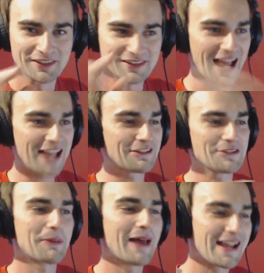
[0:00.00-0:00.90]
So like, as I
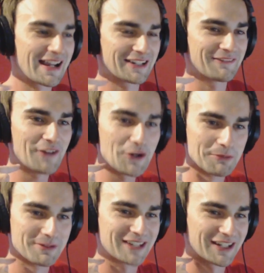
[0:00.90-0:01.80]
was playing, I could
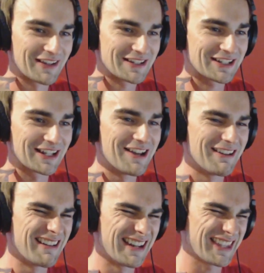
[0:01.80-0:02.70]
feel them just kind of like
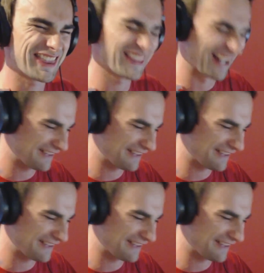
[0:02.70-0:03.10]
slowly